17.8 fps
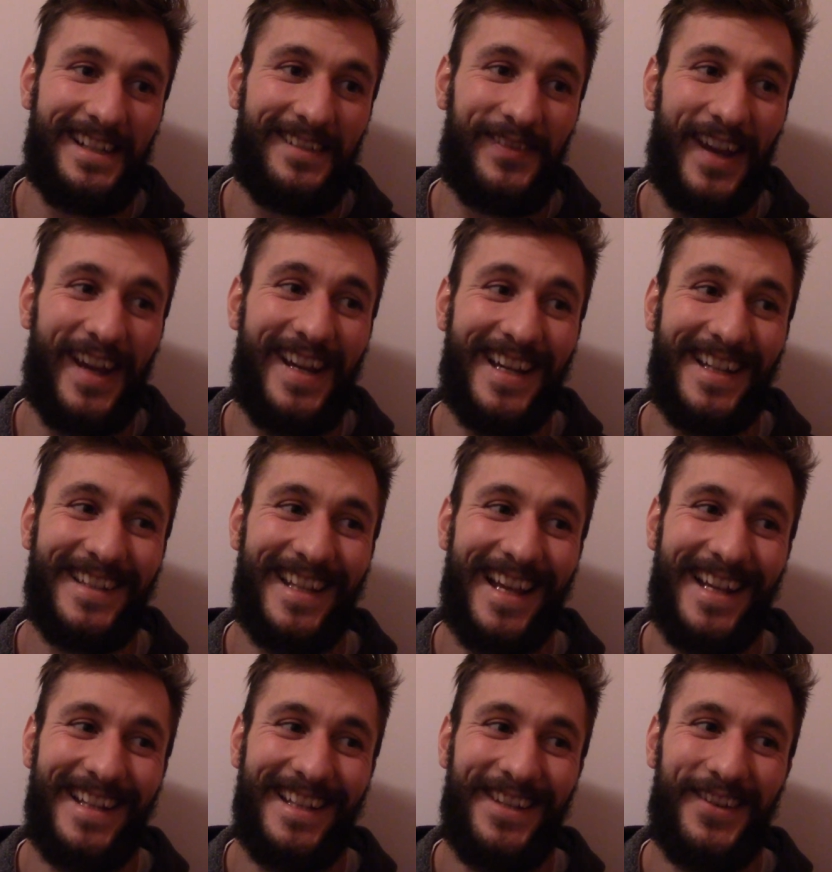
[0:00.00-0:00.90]
Because
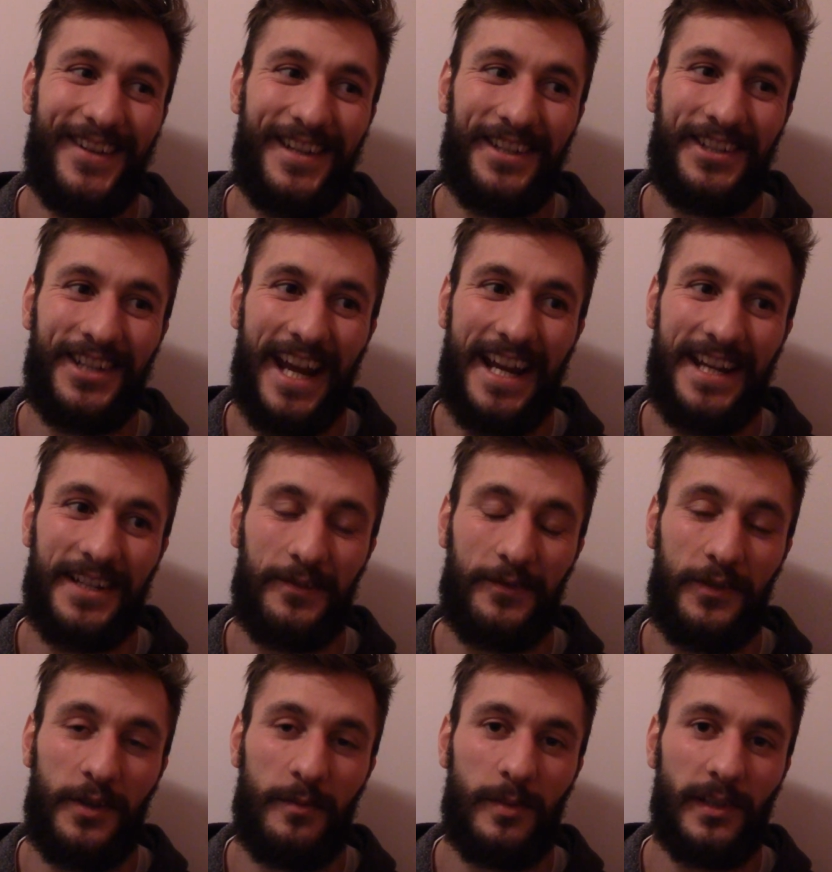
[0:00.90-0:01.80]
then you can change a
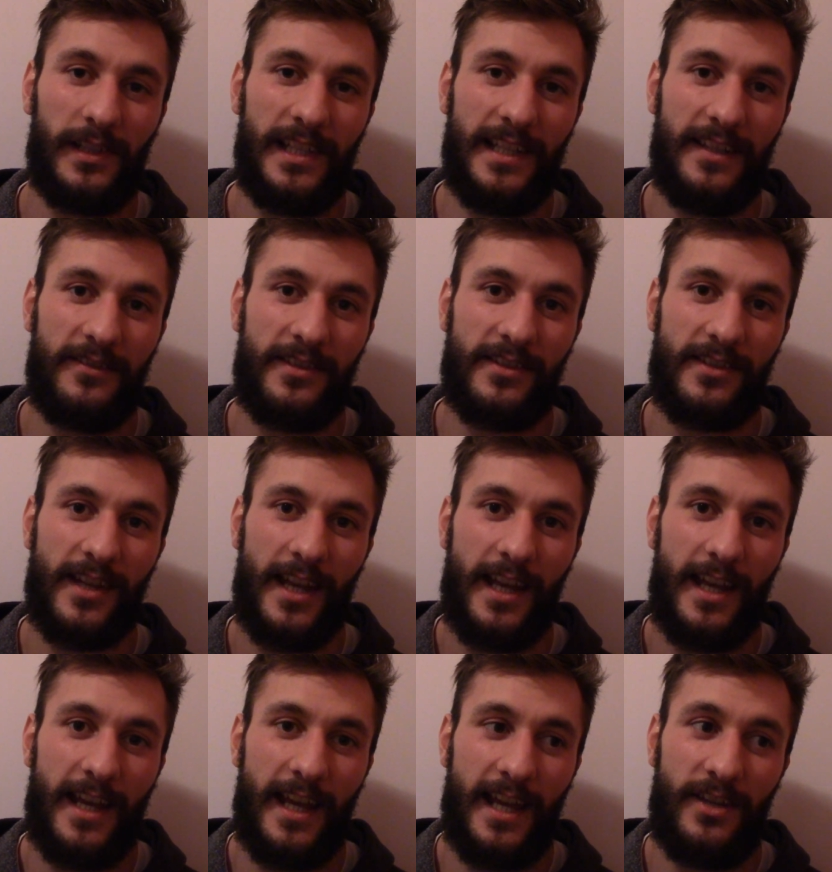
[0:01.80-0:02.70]
few beliefs
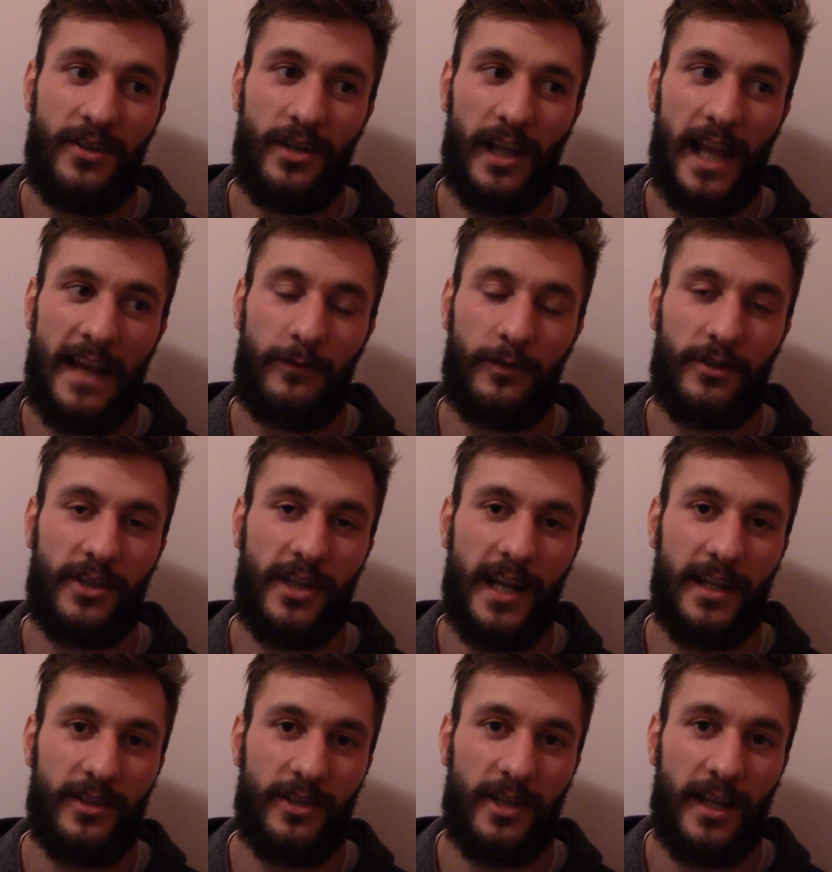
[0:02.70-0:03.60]
and your life will
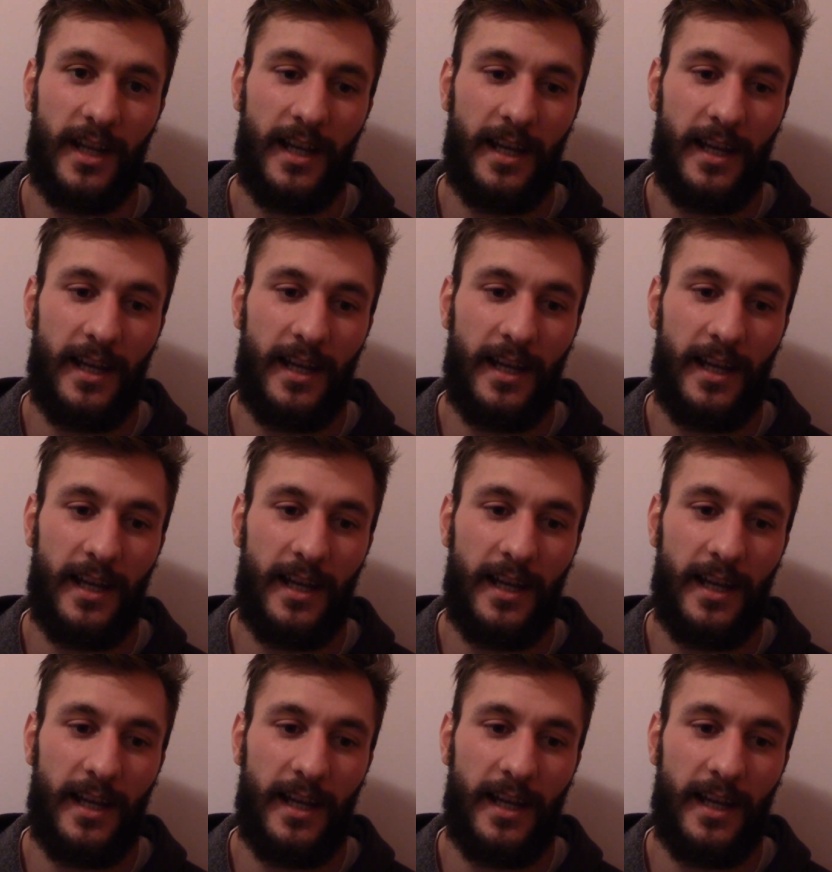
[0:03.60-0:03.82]
change.